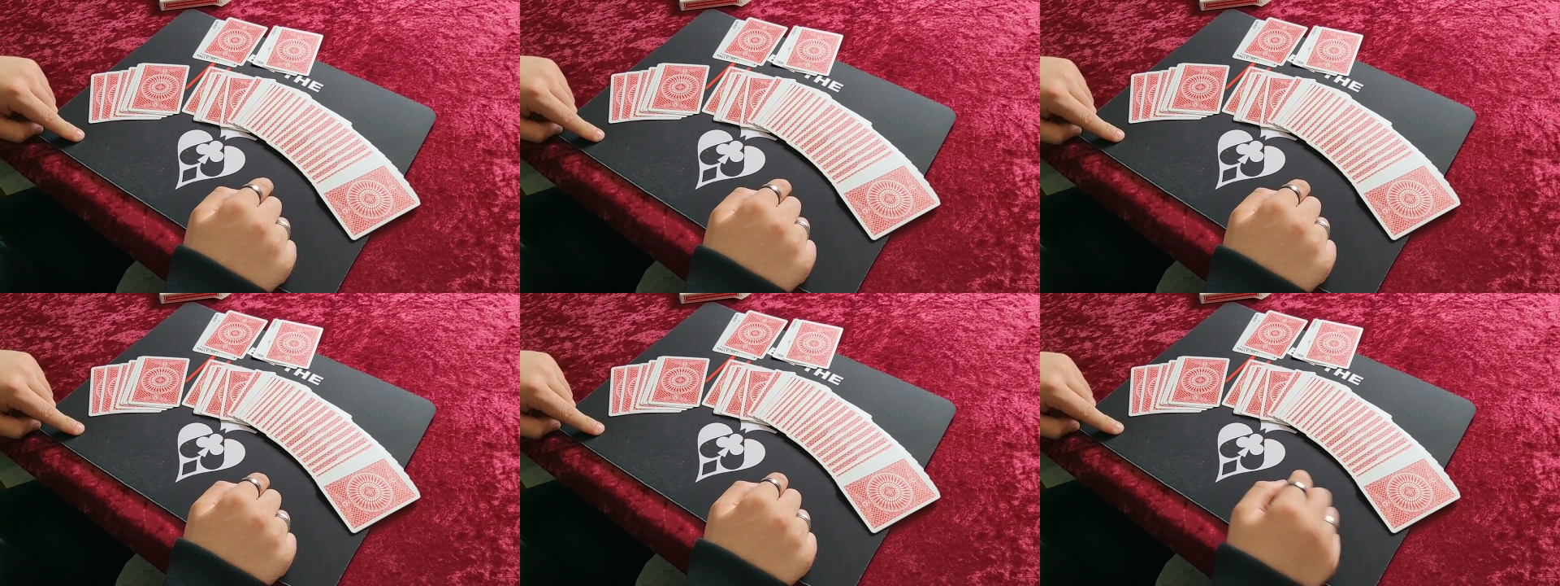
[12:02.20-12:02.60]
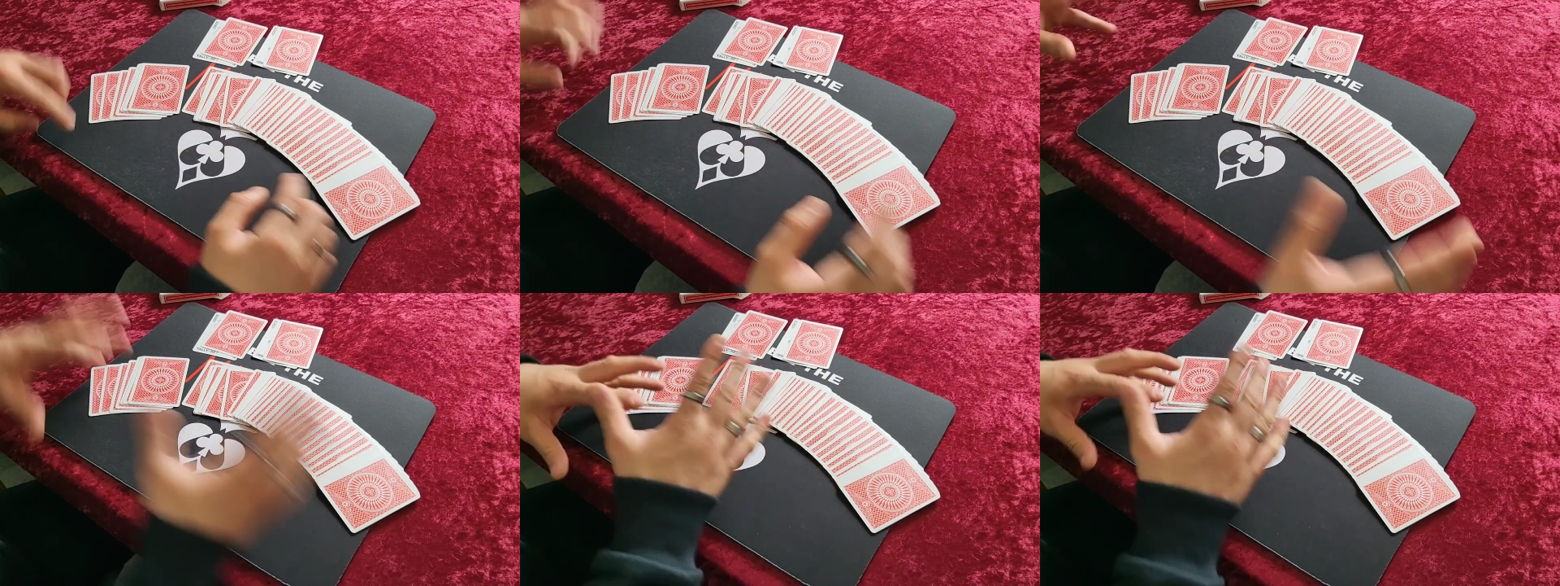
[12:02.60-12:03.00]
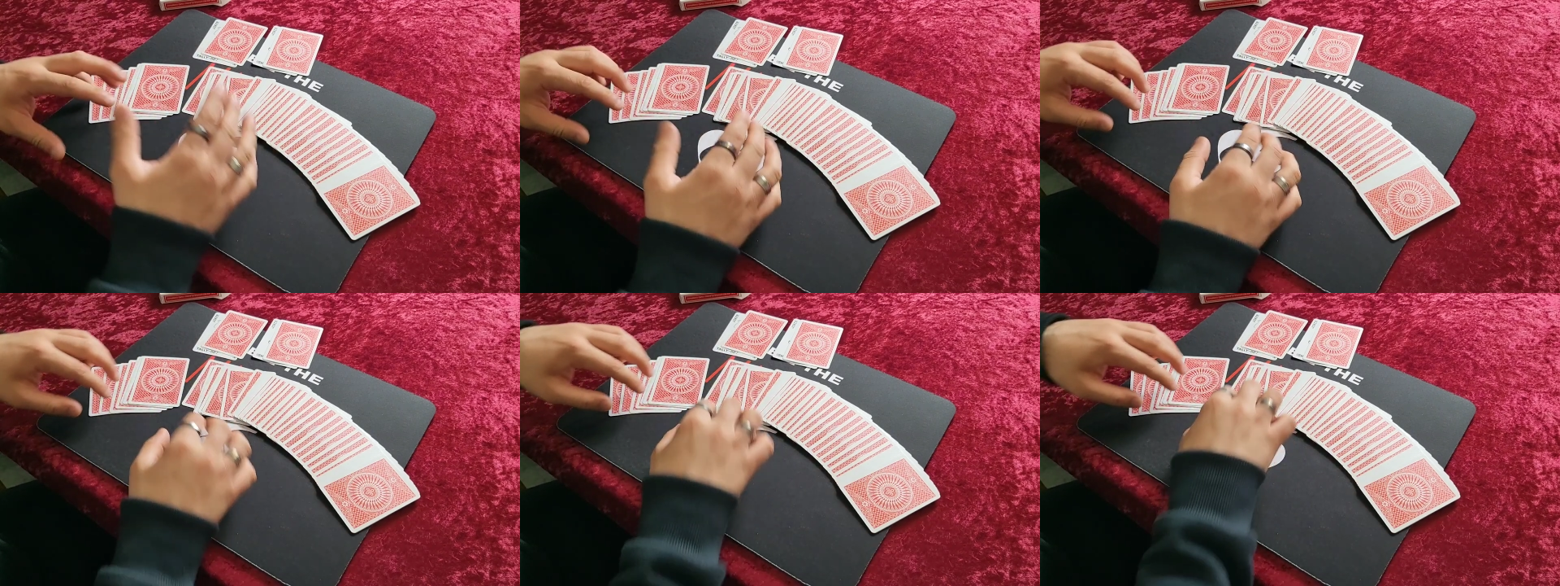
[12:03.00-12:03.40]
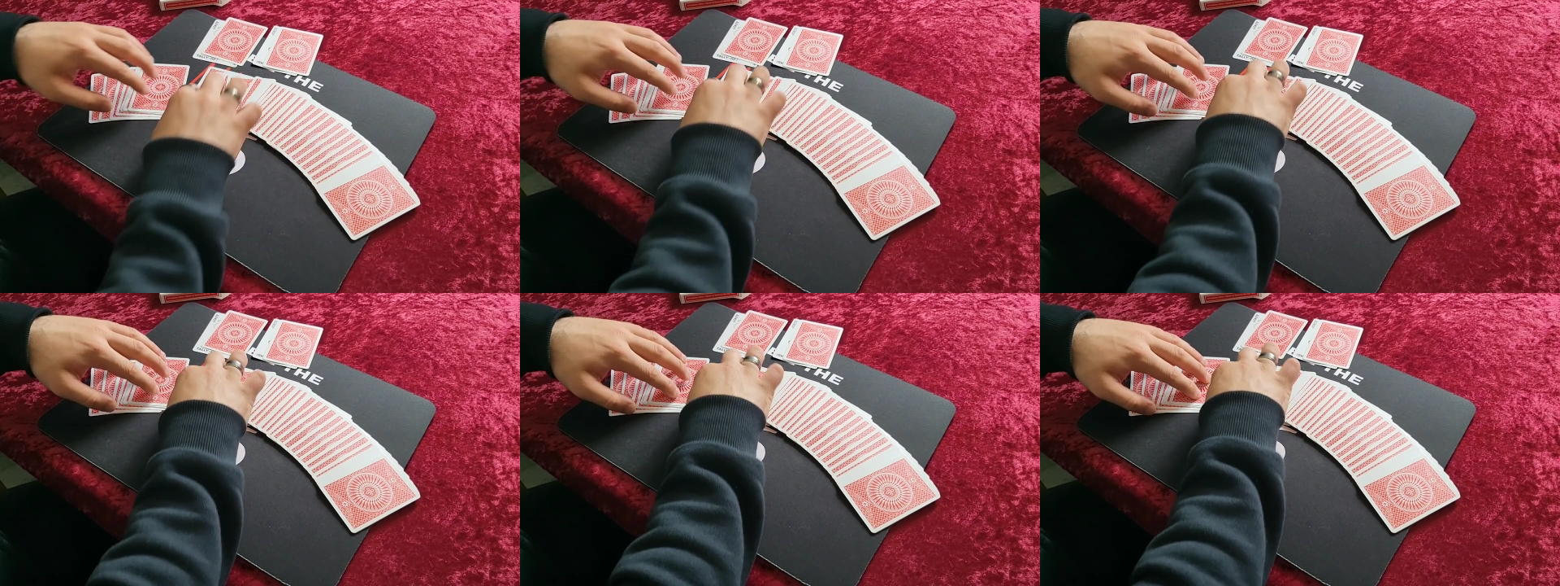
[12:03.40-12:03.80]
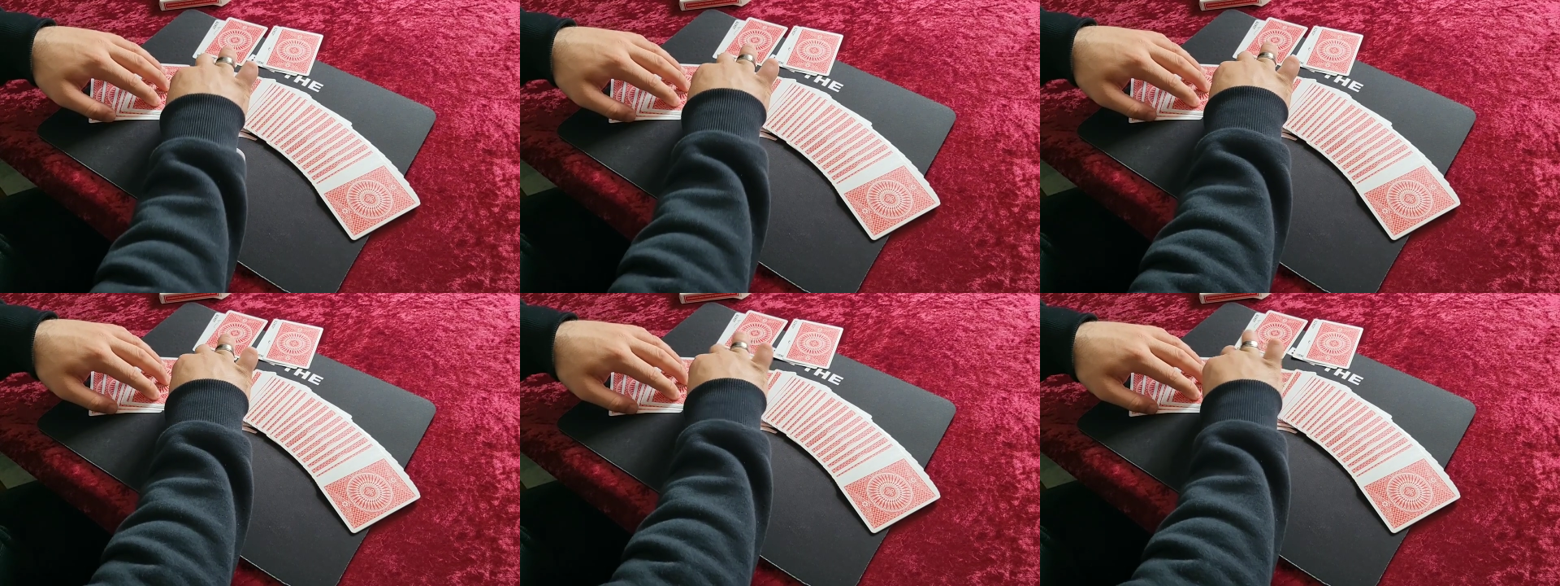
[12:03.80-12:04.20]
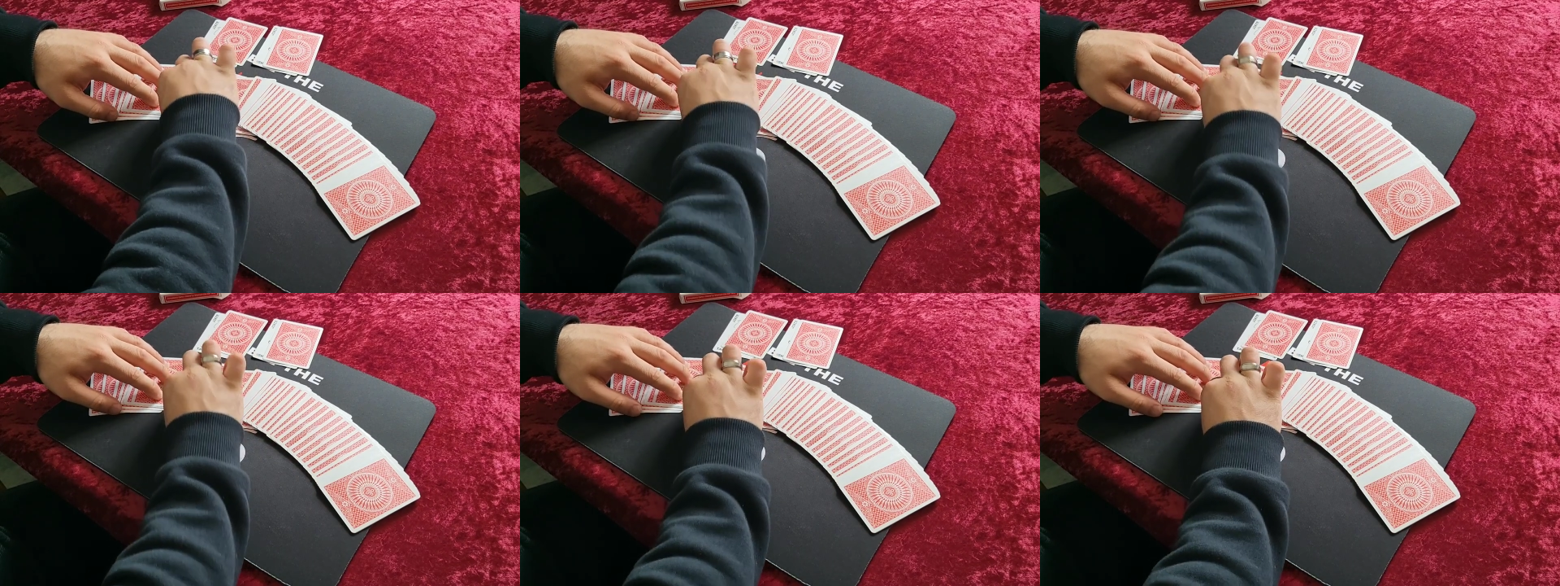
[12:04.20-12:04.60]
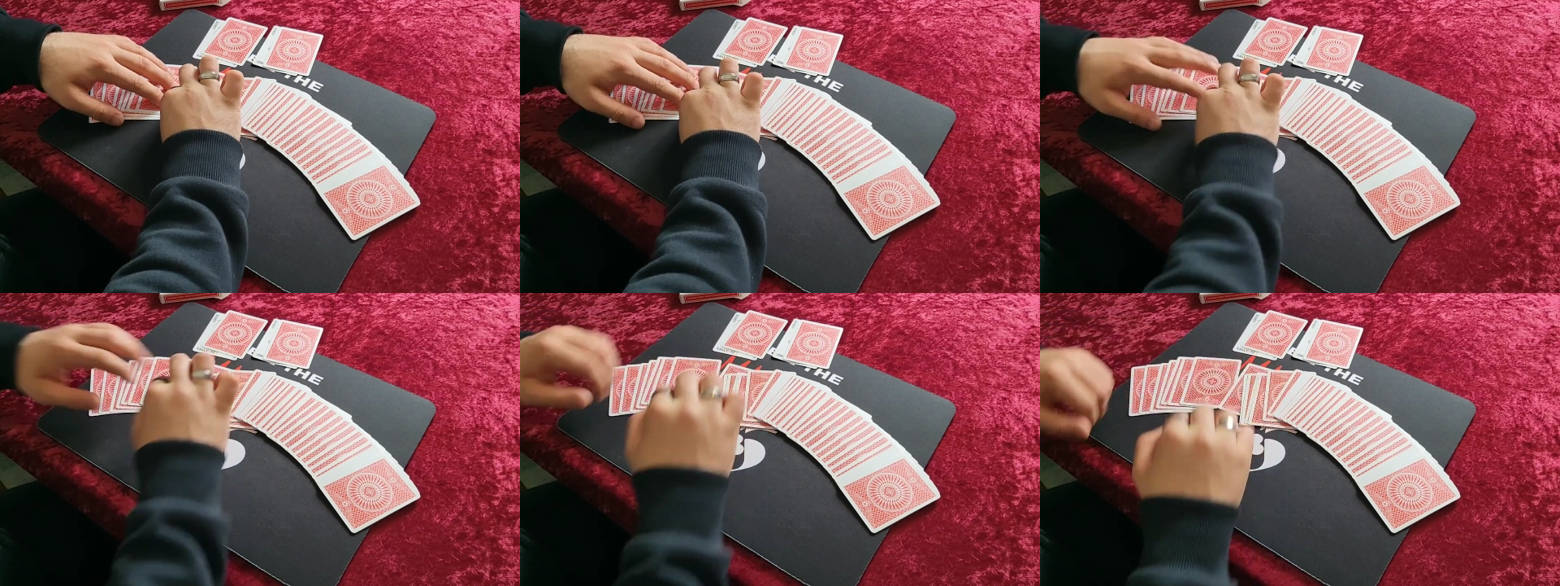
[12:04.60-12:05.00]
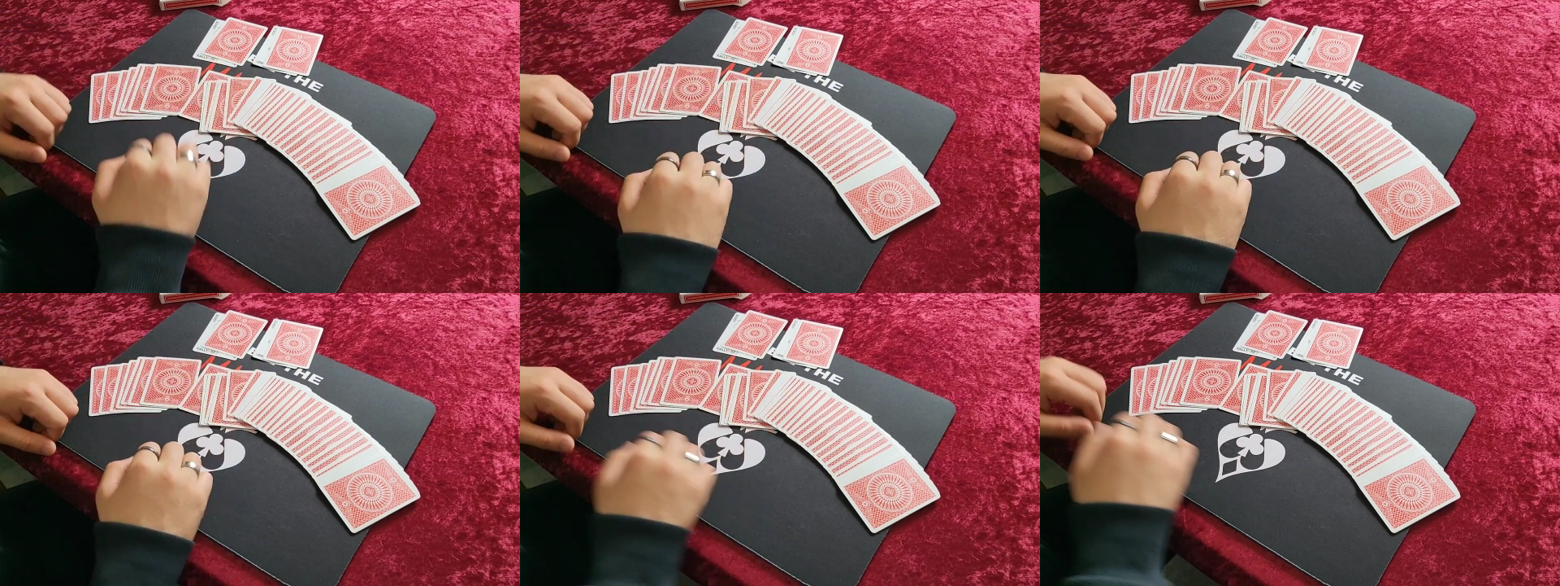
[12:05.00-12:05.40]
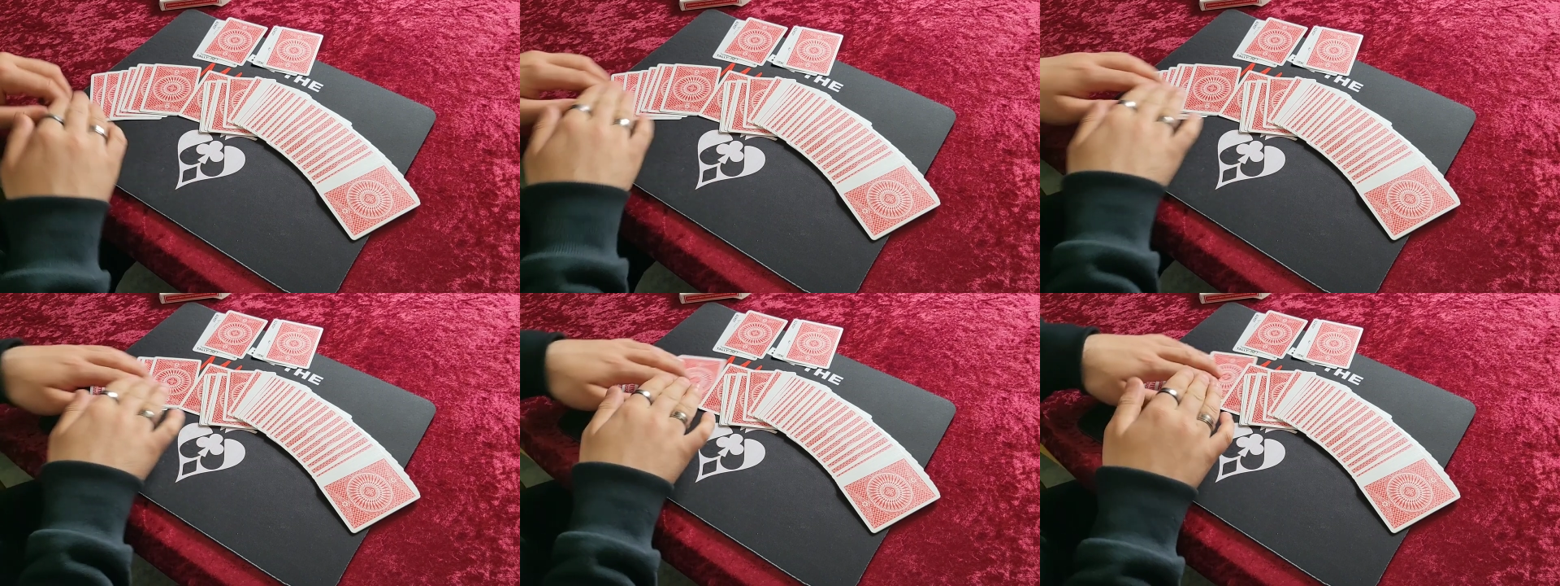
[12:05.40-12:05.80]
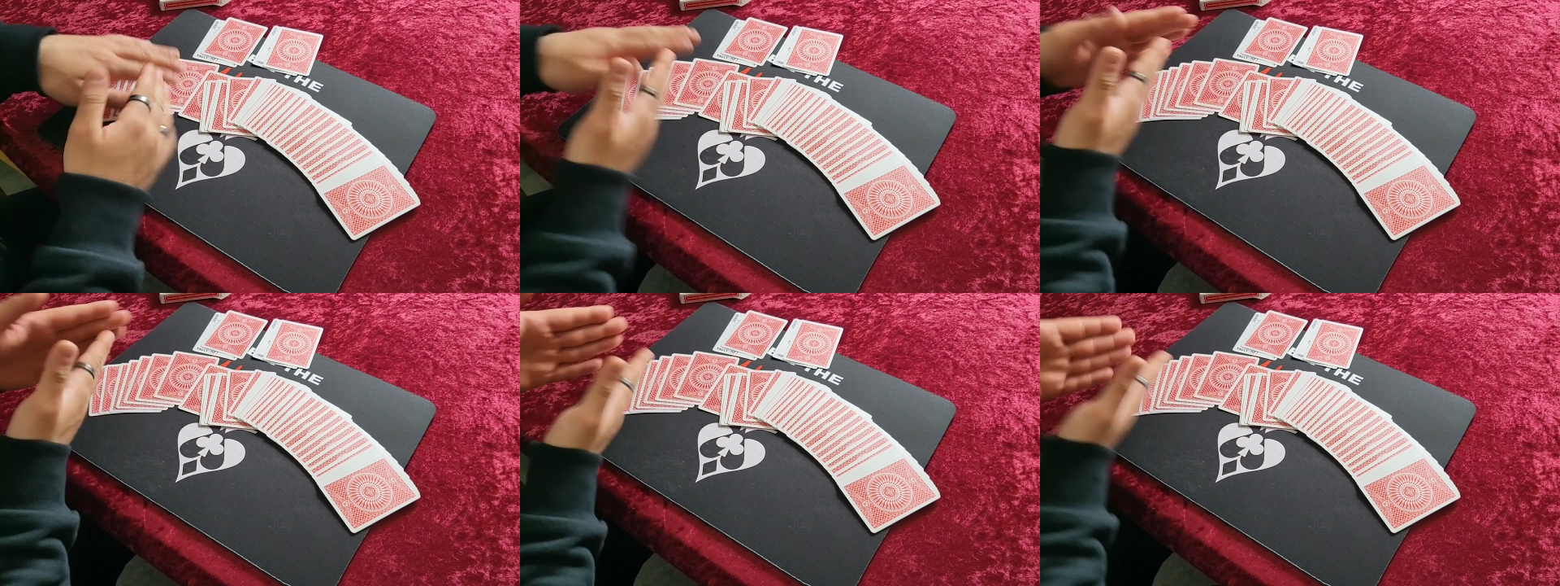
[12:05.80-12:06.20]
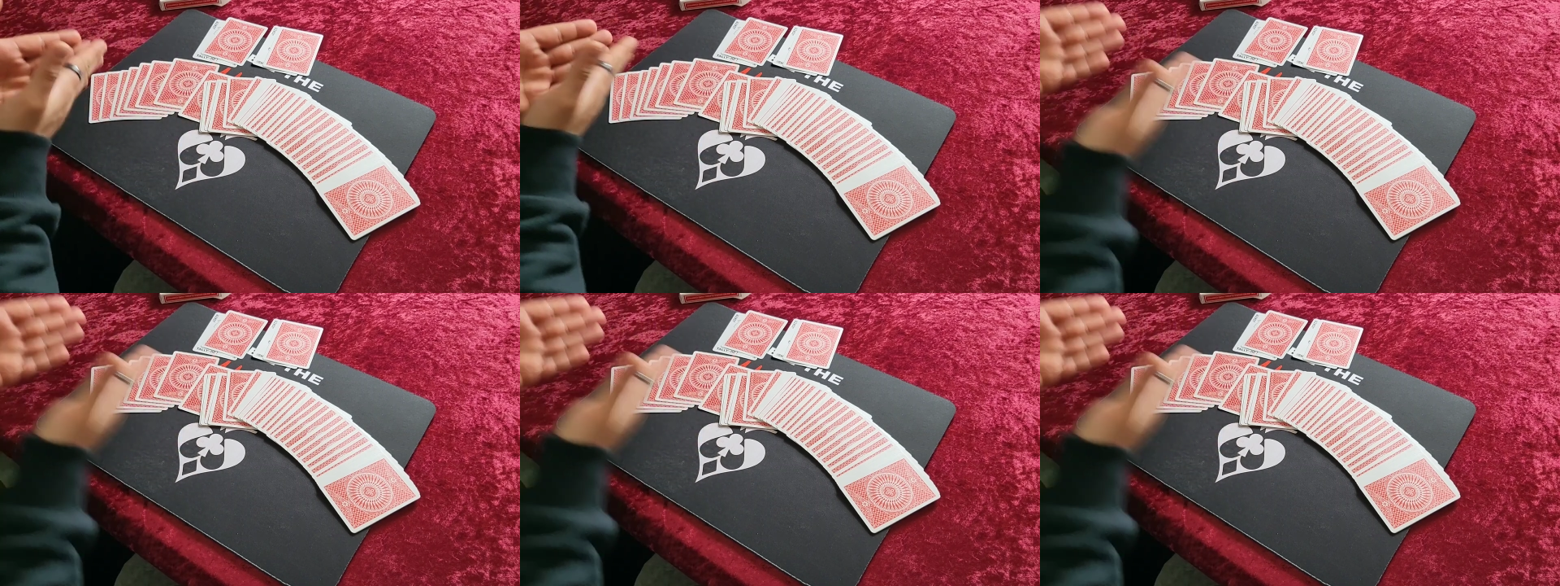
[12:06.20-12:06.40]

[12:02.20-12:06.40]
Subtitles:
[unreadable: no face in view]